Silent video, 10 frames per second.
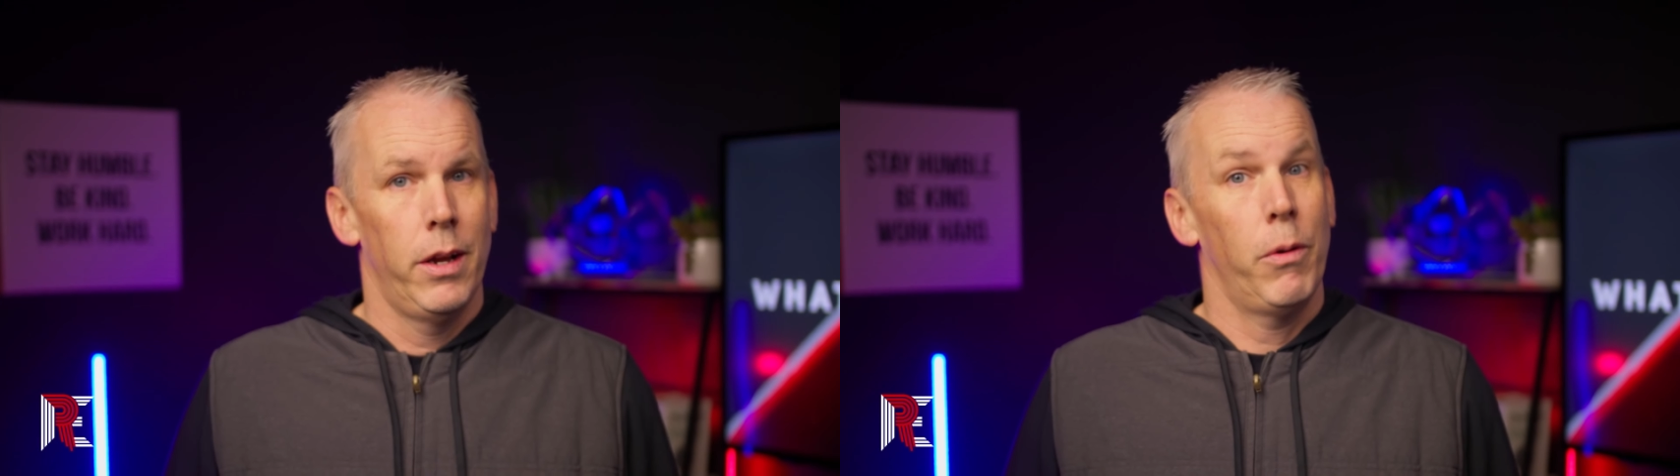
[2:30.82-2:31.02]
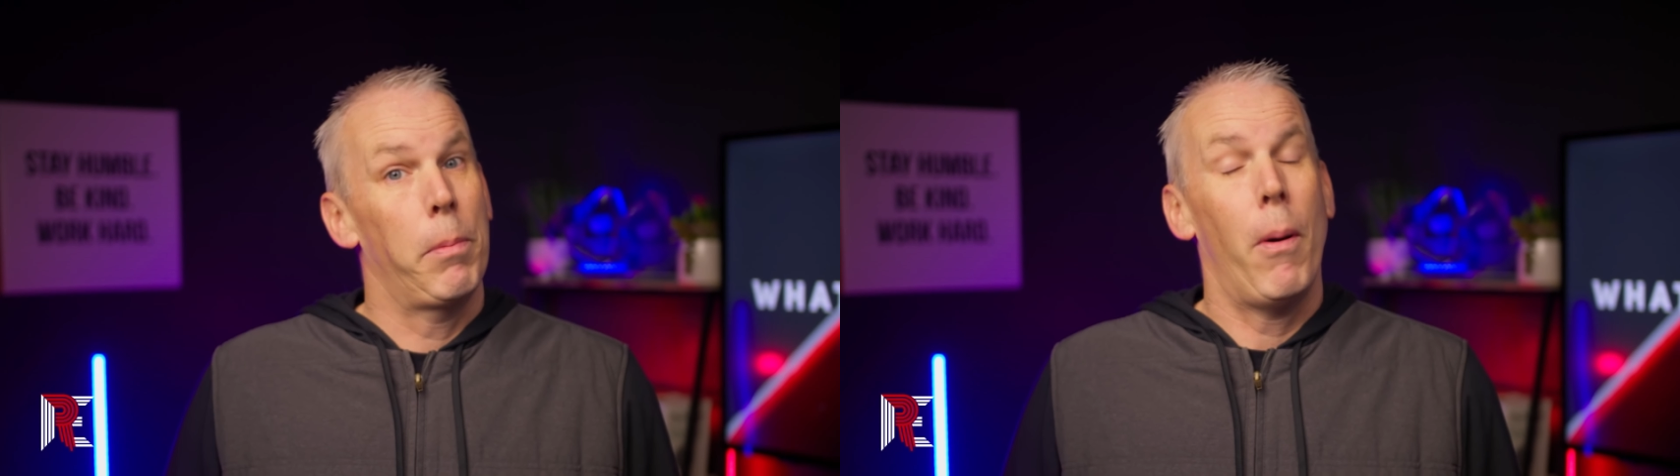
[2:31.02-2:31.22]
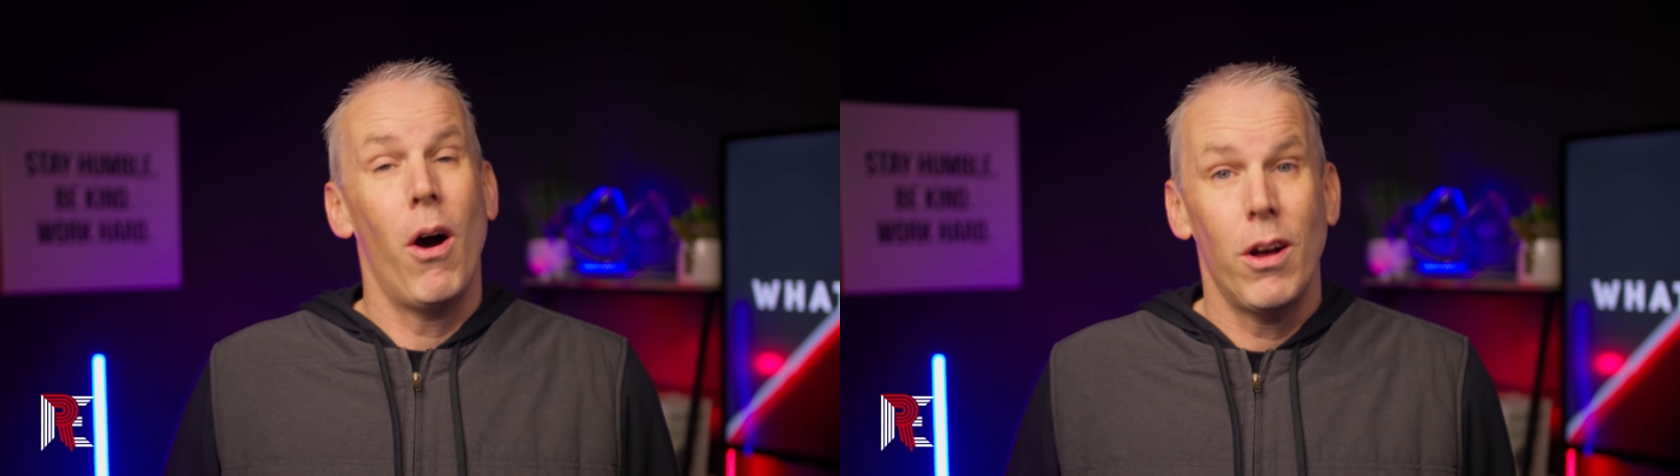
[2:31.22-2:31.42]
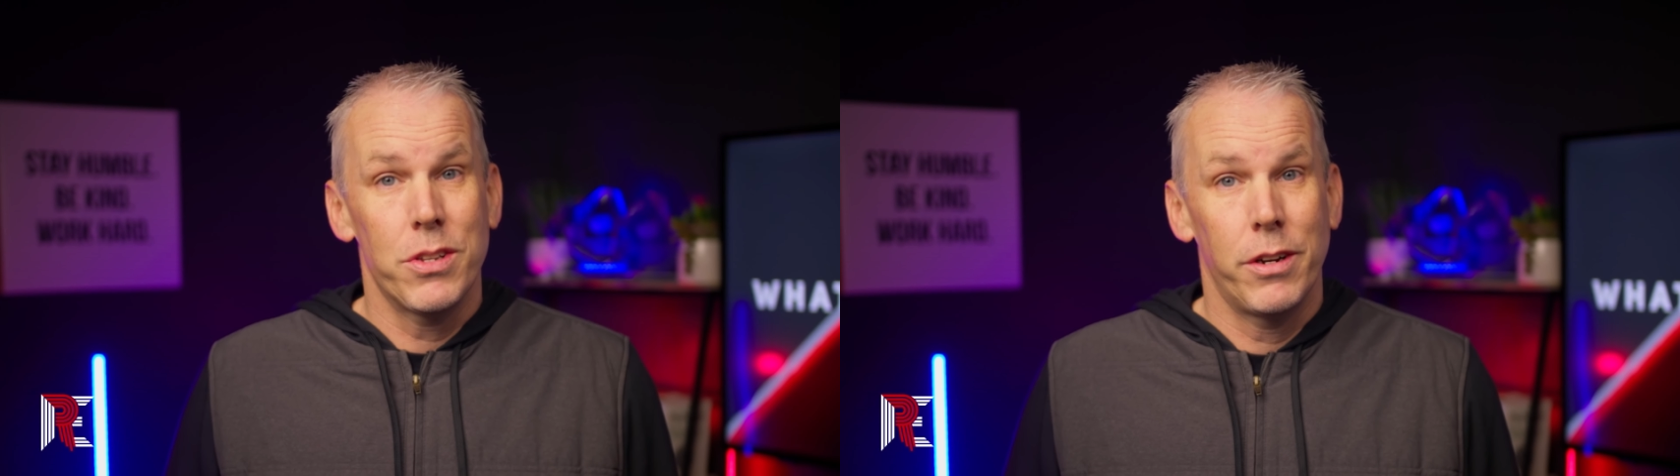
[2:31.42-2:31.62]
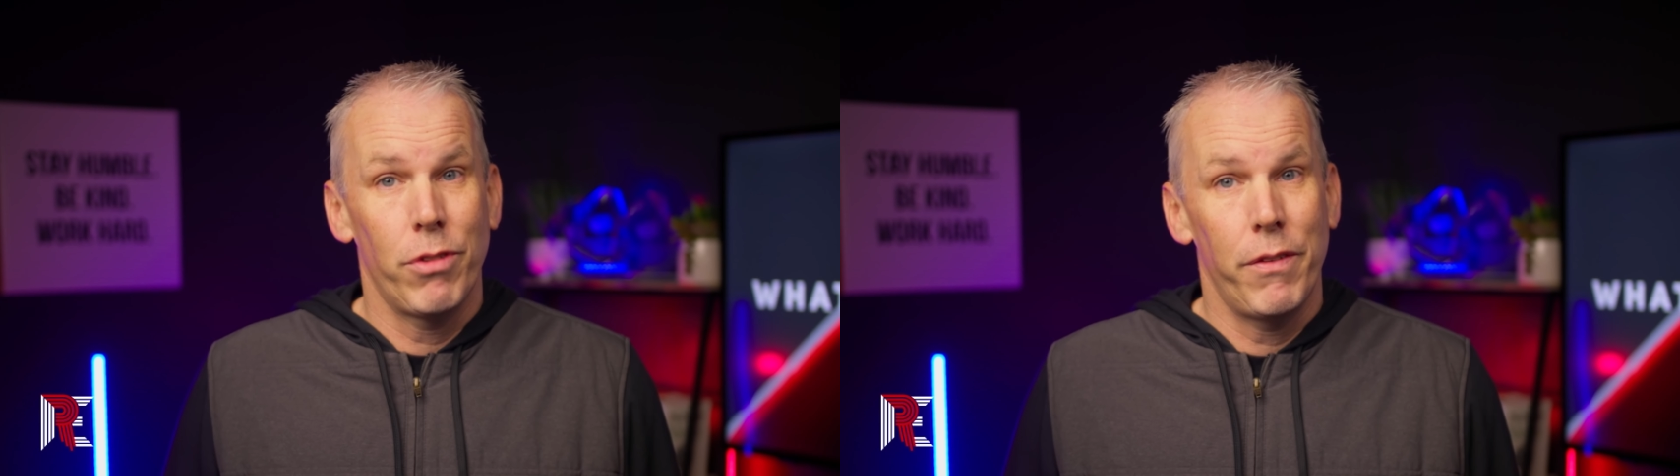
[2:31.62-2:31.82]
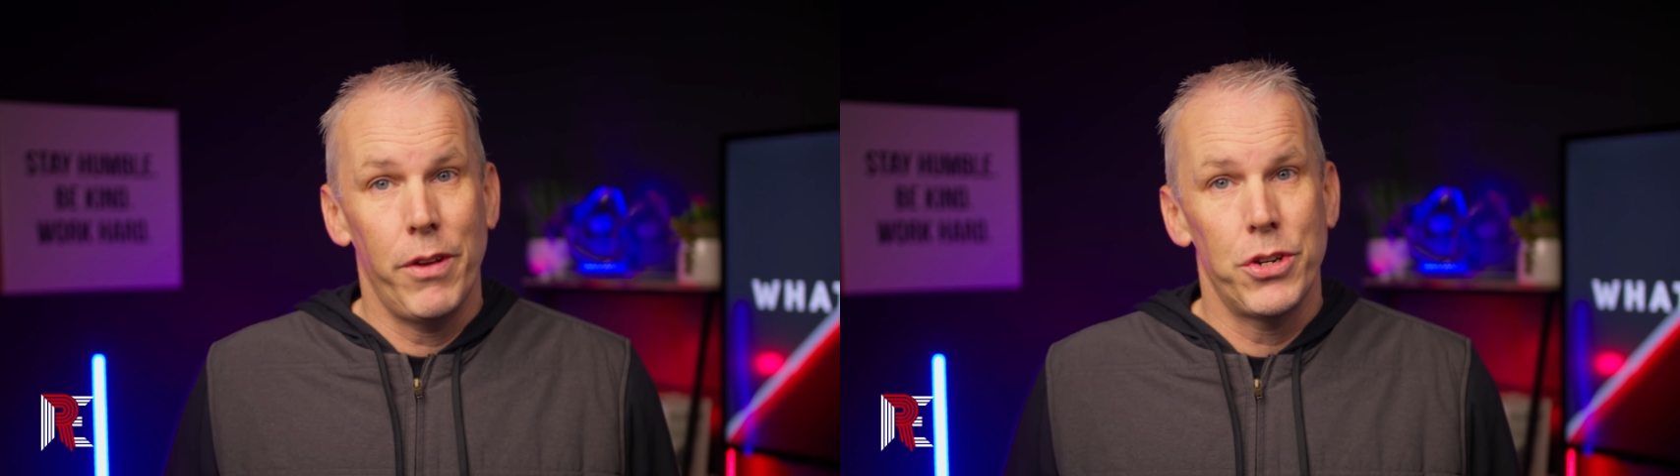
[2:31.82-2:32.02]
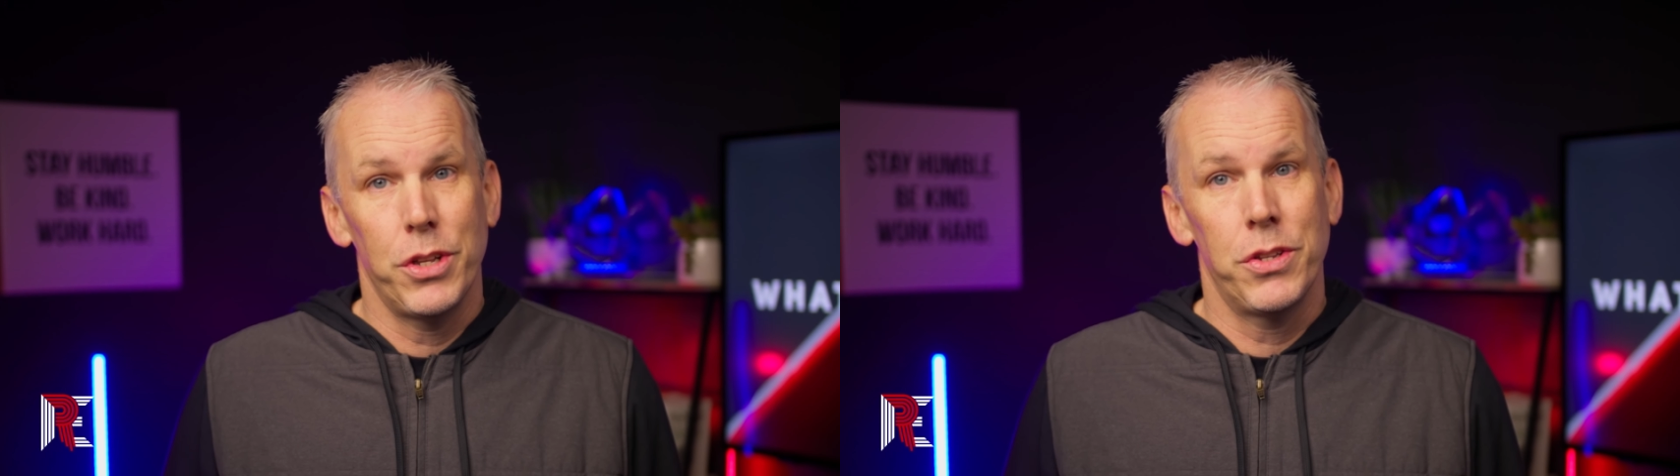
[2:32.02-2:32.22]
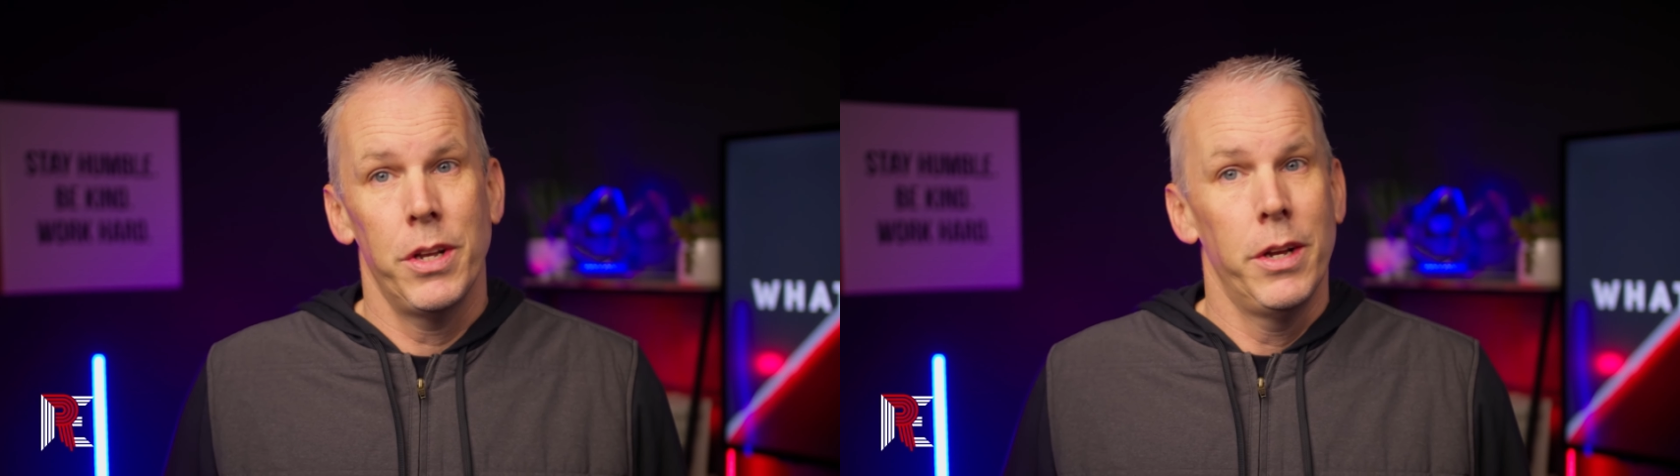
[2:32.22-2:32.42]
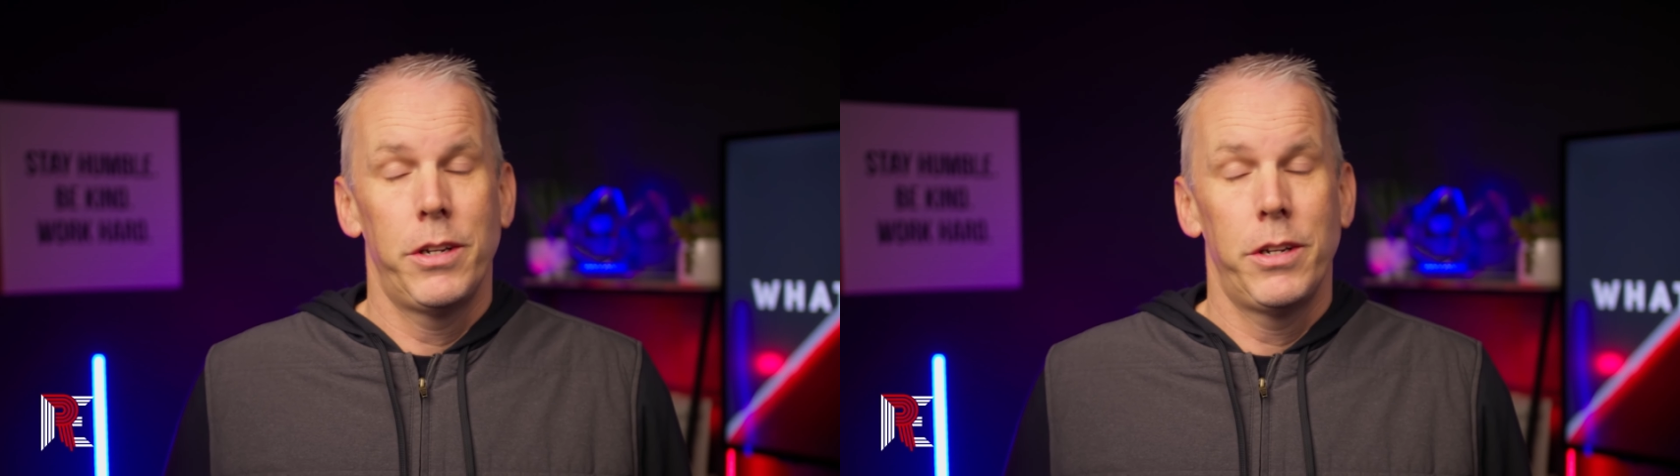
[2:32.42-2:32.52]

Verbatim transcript: with positive revisions